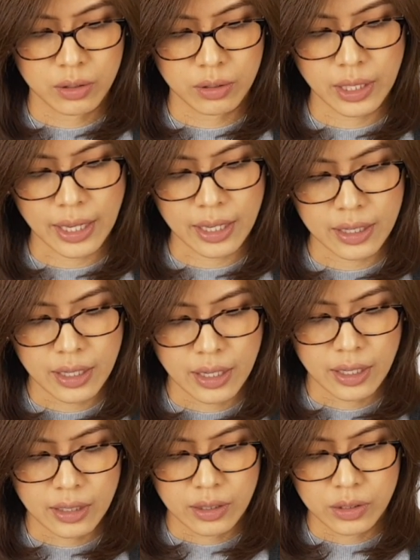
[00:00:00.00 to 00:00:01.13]
Okay,
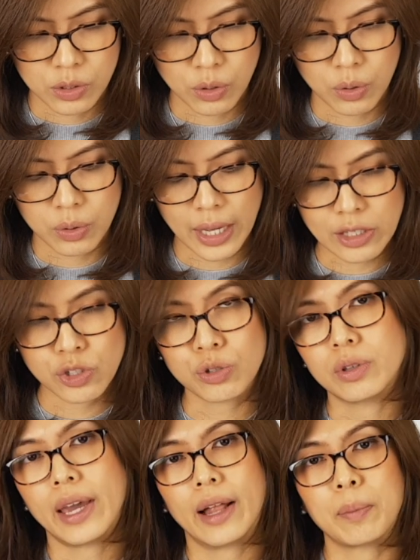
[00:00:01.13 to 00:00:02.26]
so that
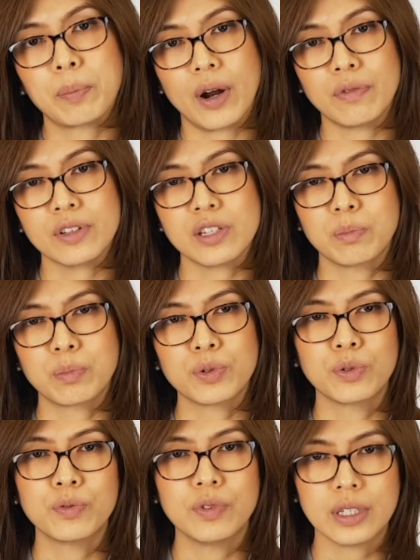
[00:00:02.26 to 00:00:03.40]
should help profits
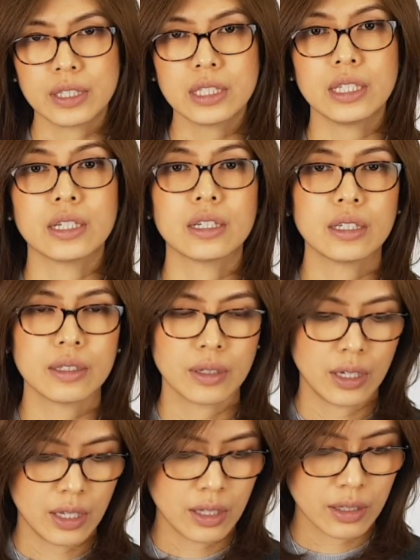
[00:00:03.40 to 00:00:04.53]
improve this year.
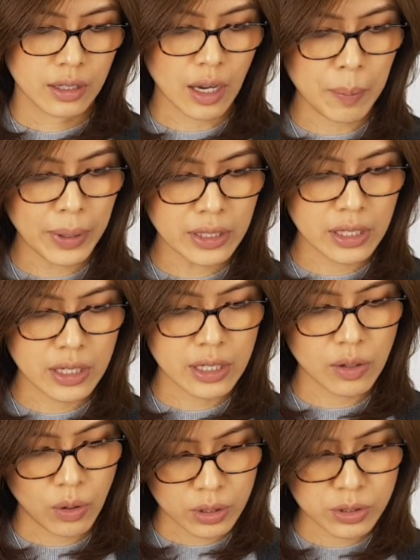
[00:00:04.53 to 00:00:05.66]

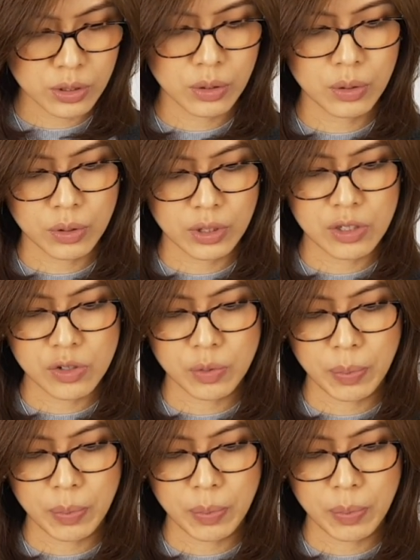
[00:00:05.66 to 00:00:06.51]
Company also continues to